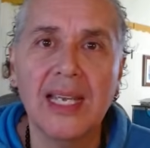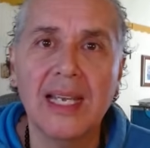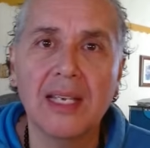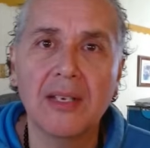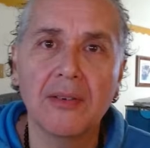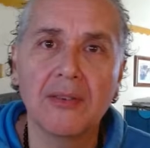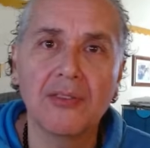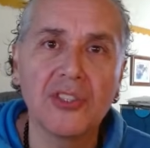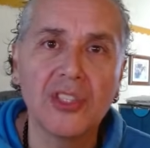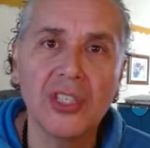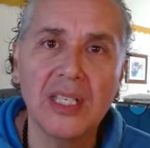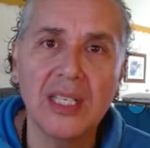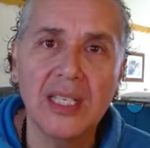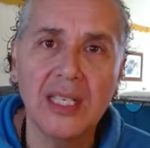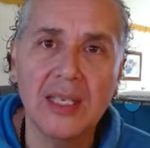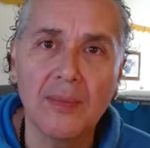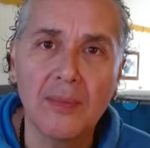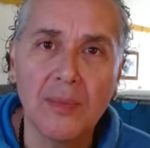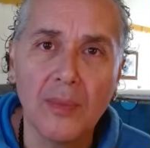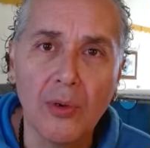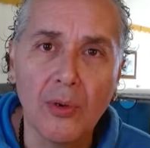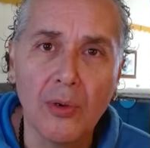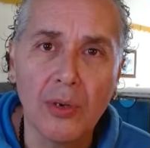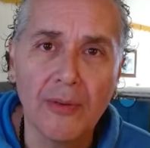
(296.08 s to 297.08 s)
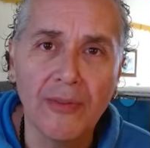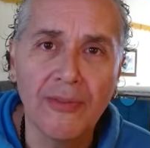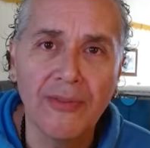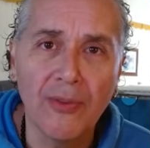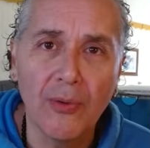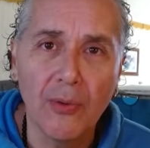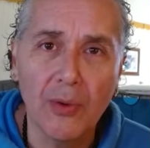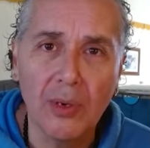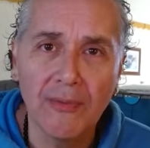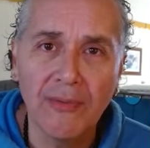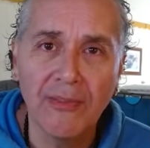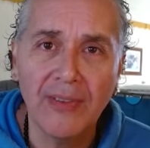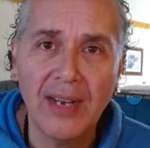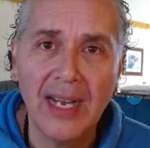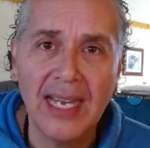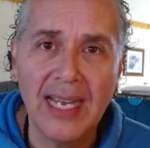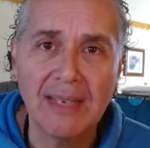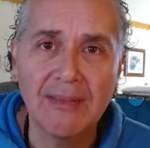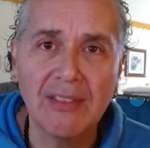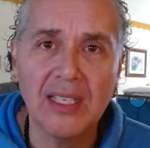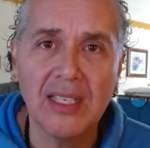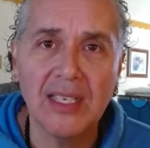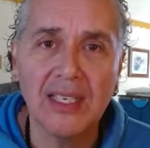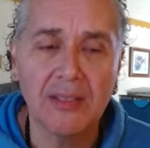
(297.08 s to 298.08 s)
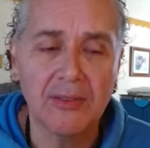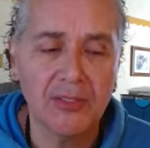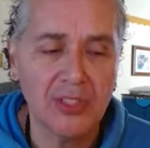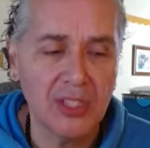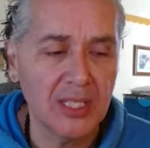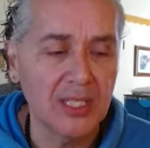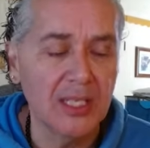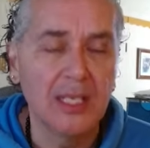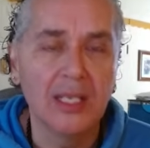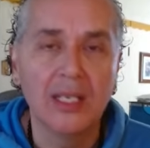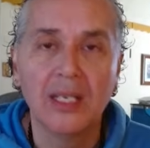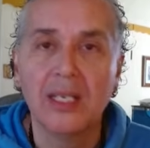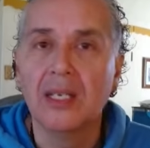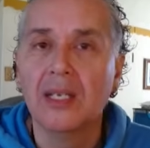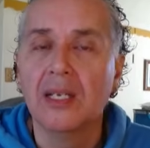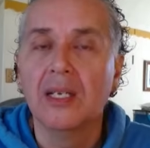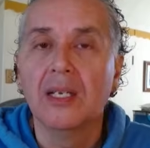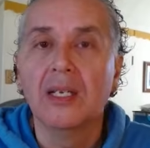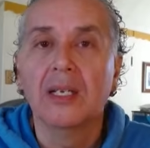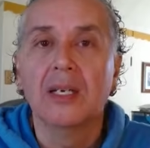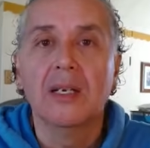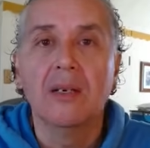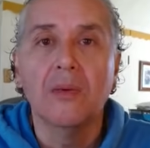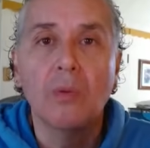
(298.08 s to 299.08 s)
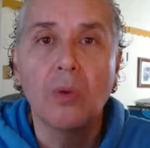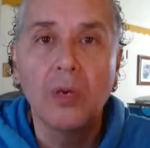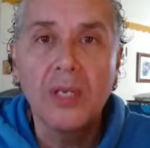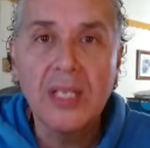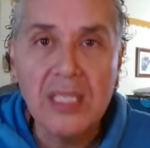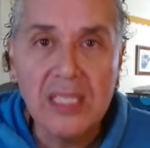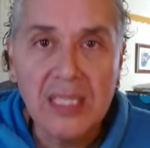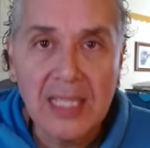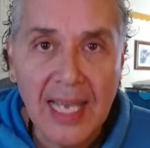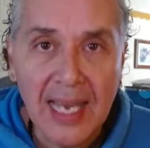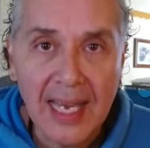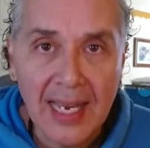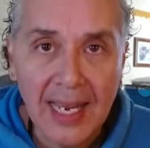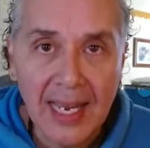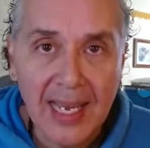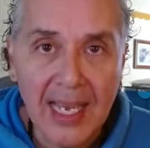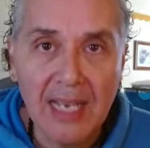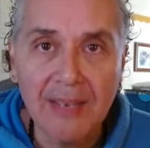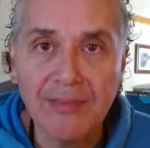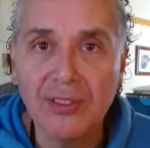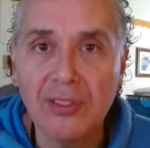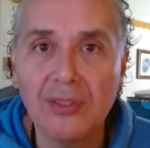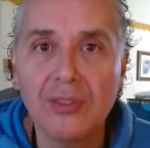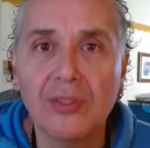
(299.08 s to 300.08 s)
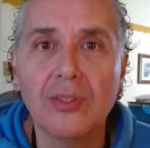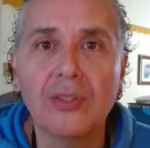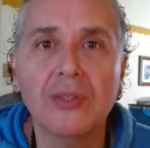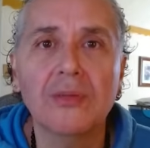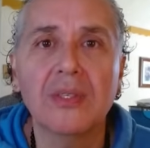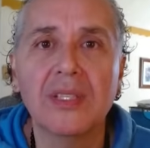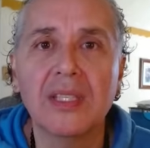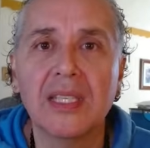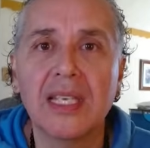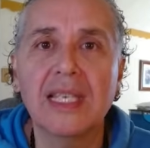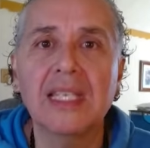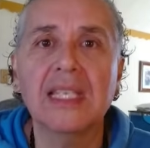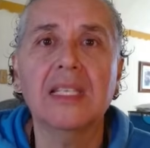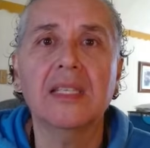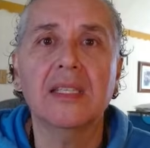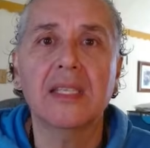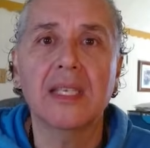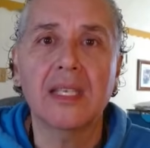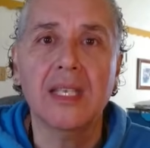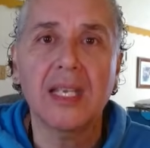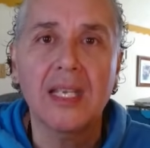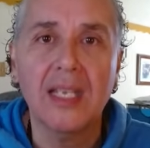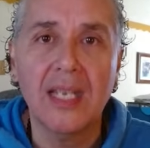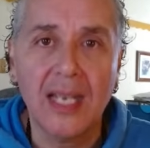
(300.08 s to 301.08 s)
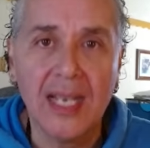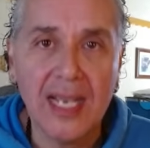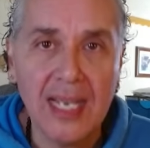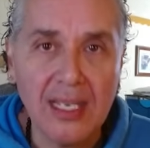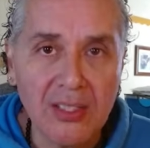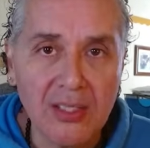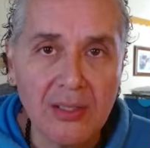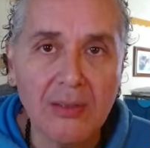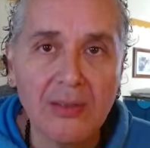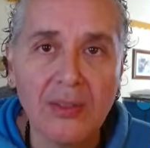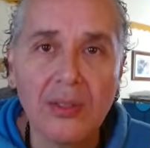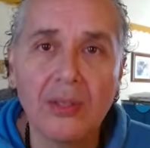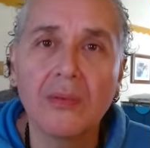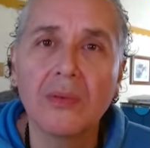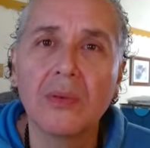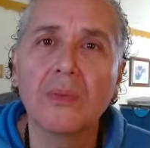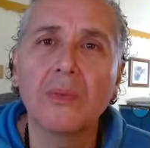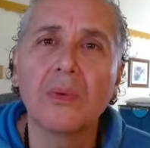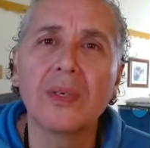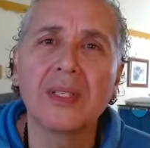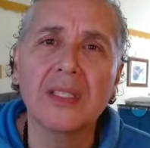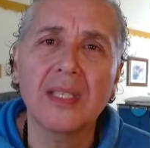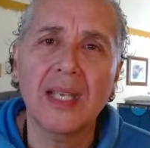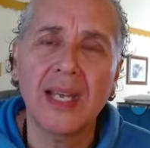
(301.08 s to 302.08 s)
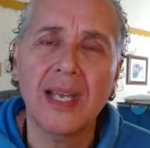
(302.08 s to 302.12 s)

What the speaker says: energy and more 4 and 5D energy. What does that have to do with anything? It has to do with what's